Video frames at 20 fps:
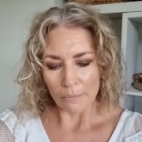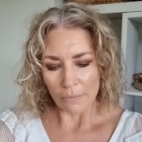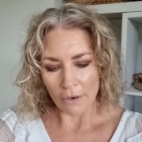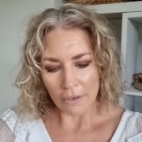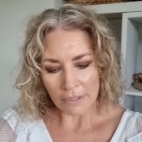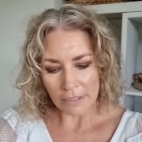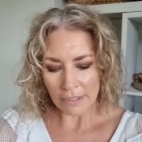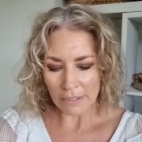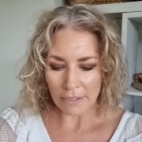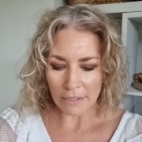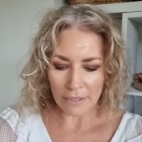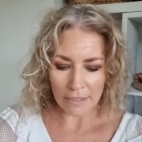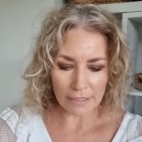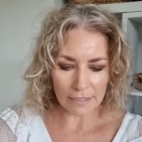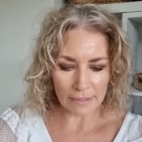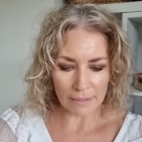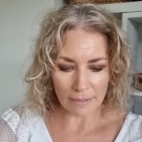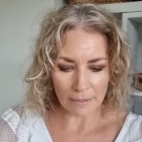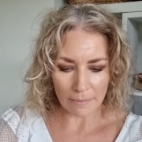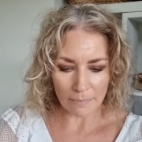bronzer,
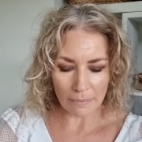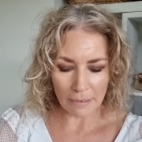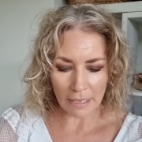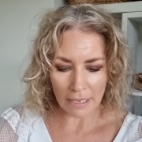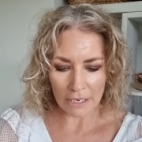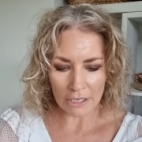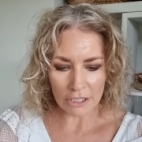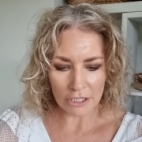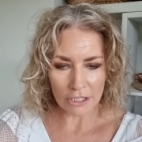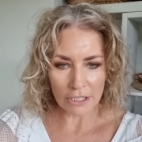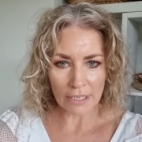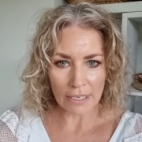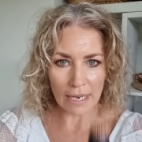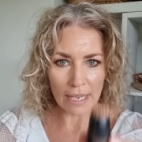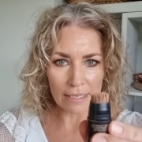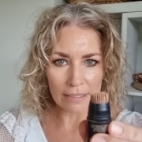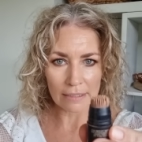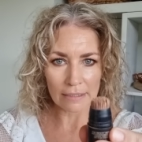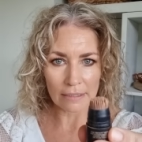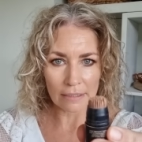it's a blush, it
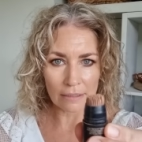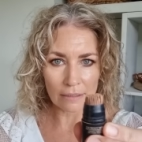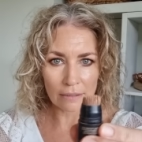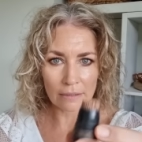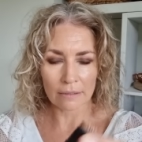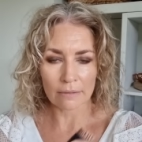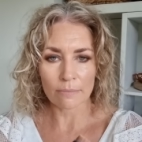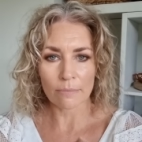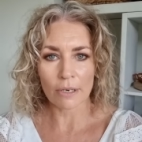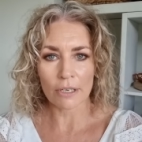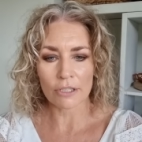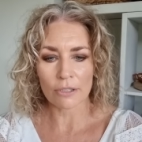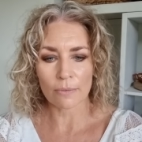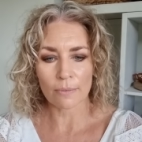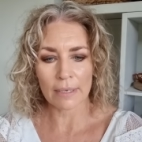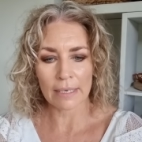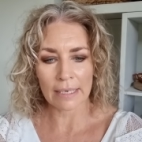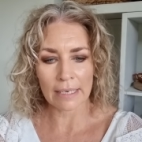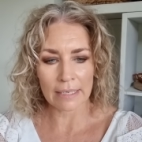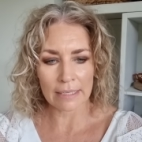has a little brush at
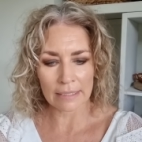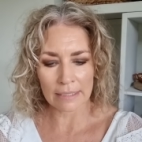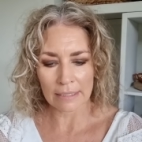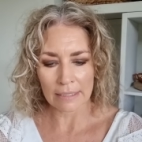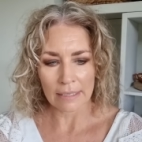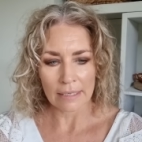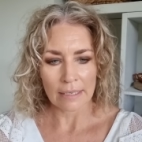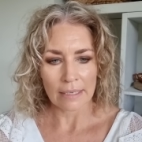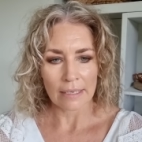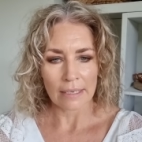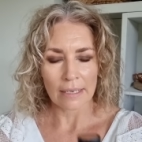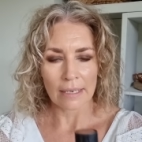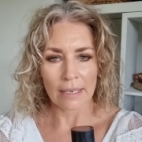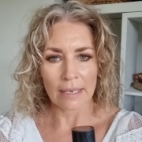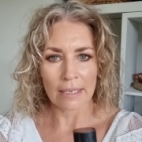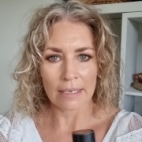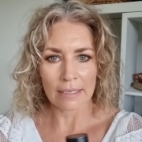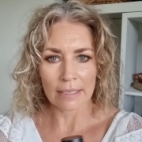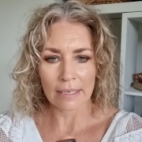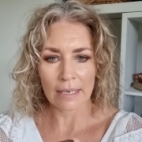one end
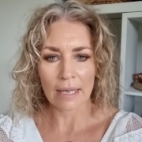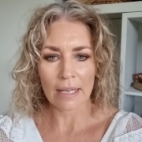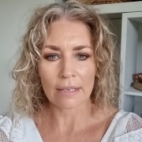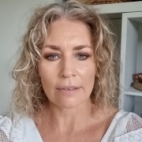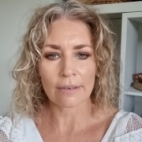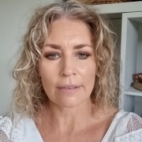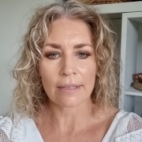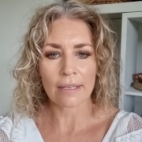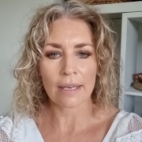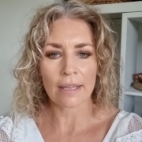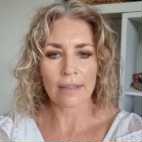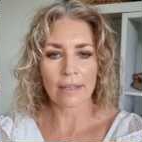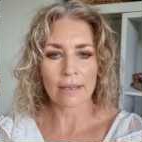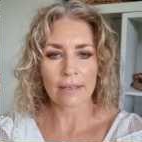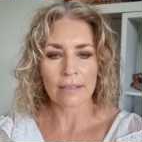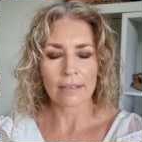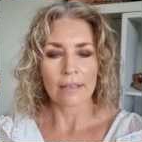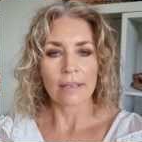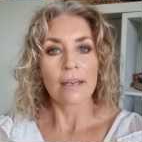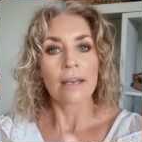and the color at the other.
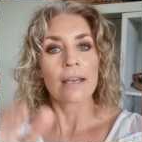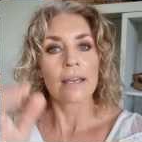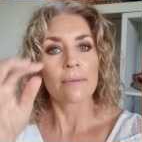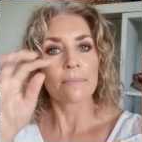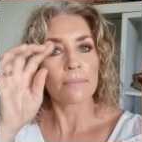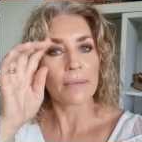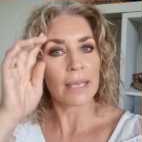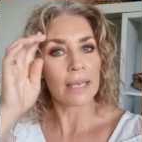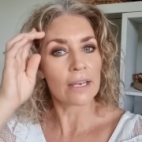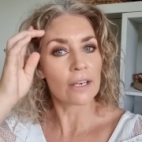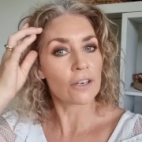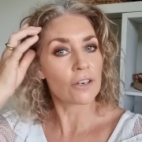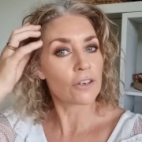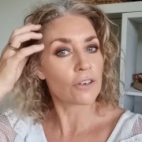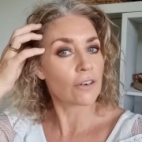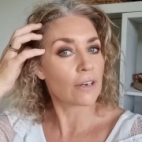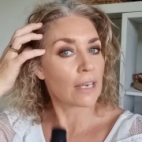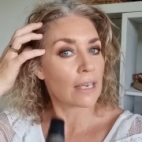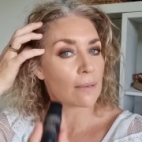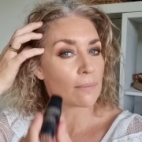Being a
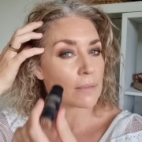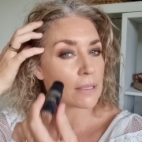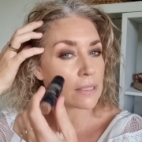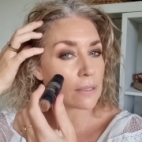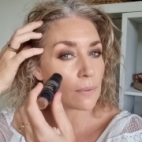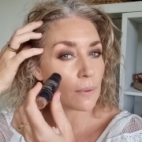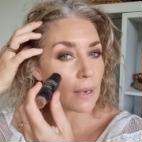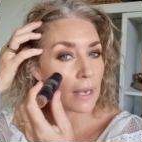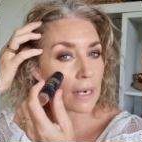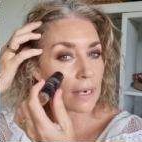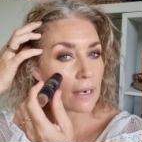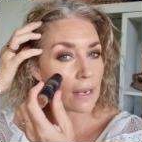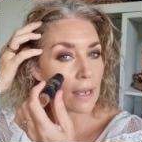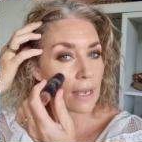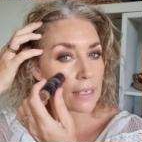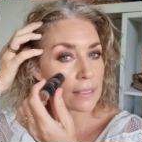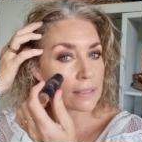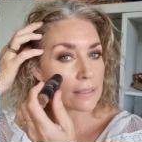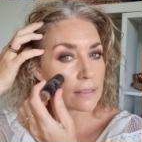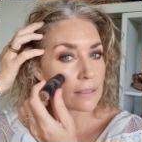cream, it's quite
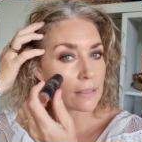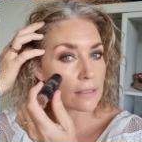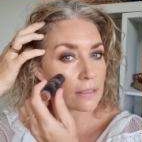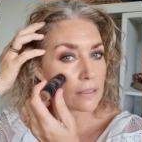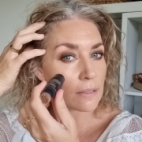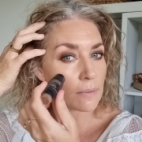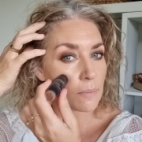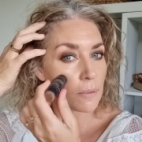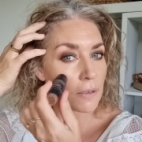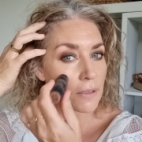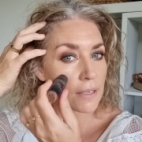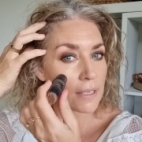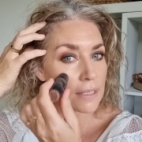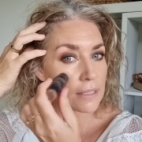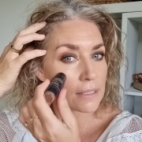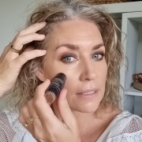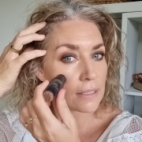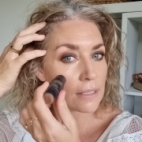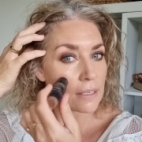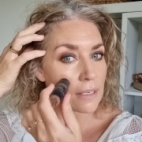nice to put
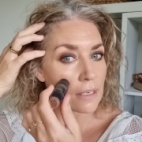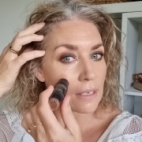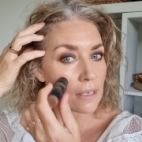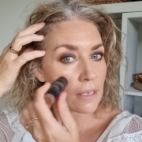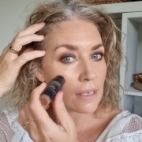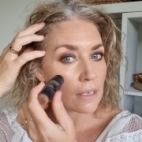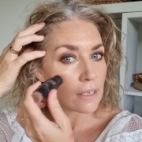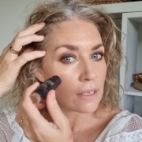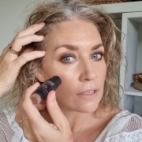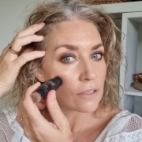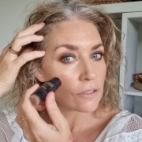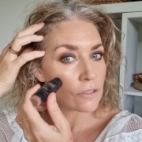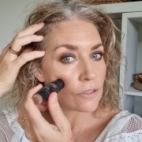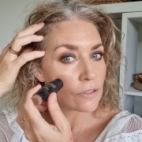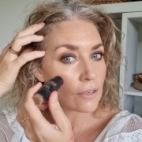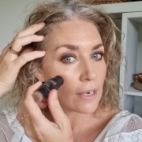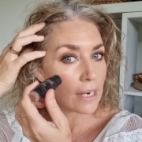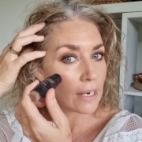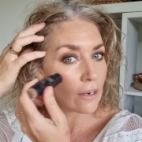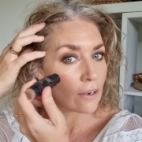this
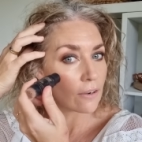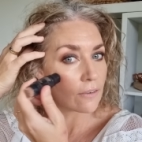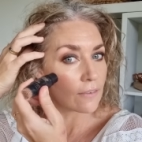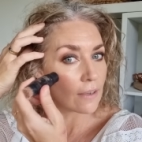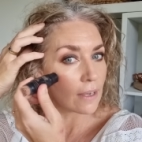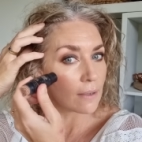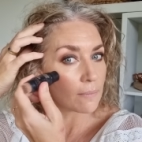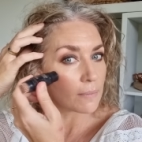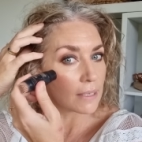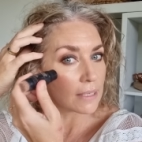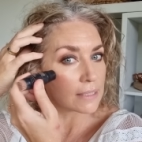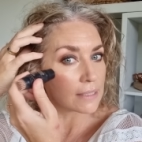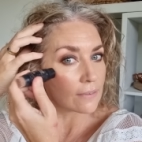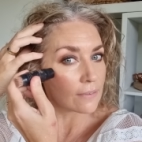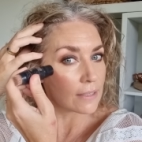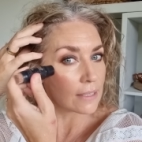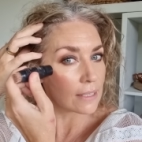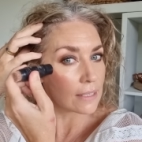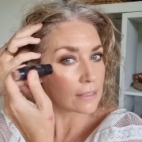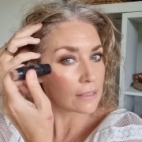straight over because
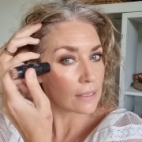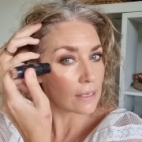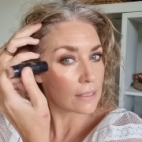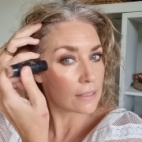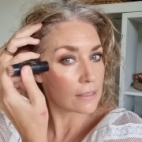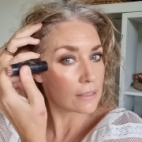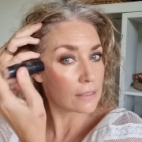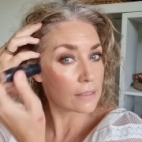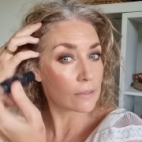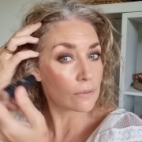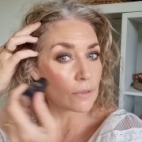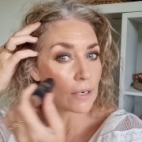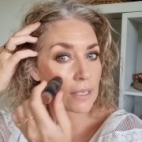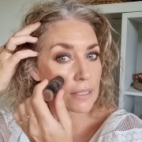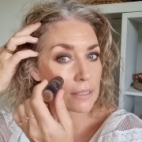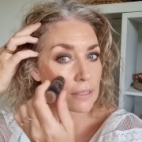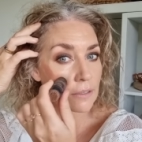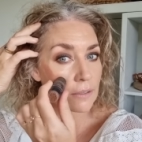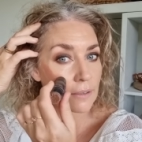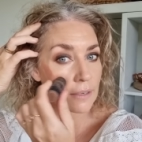everything's nice, still
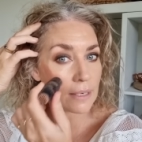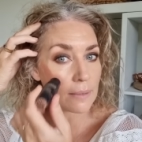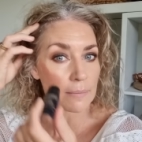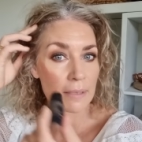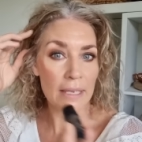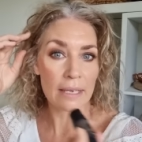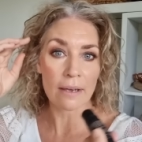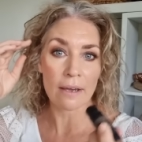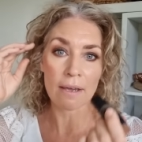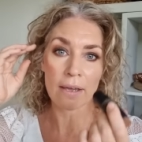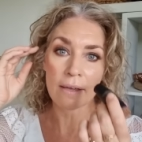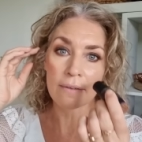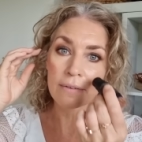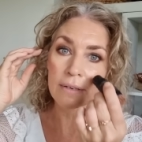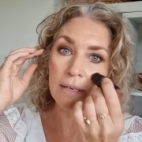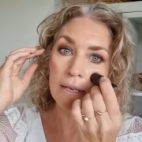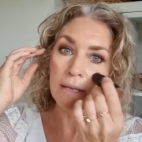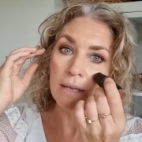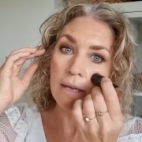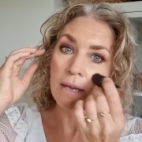nice and creamy. I
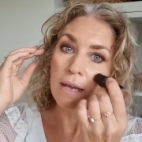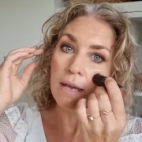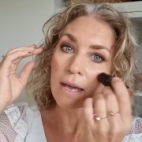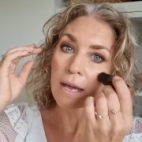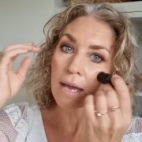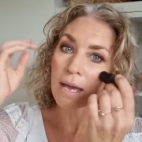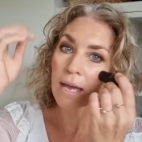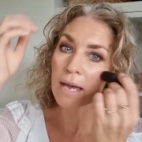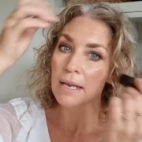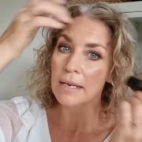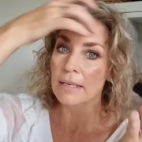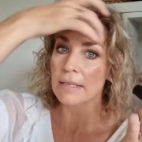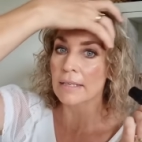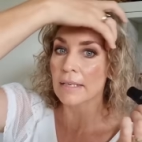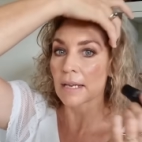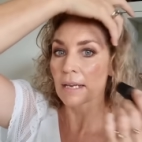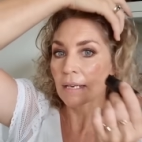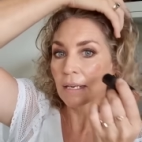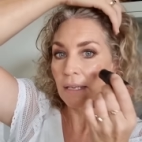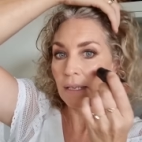haven't
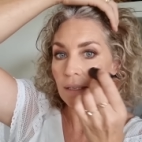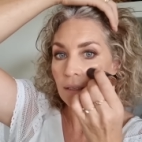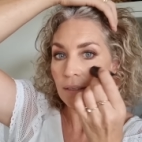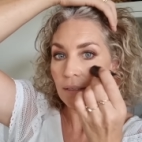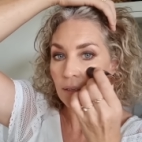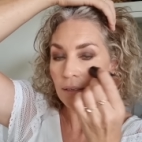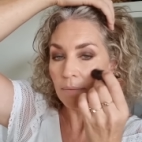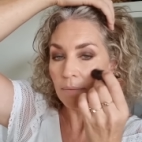added any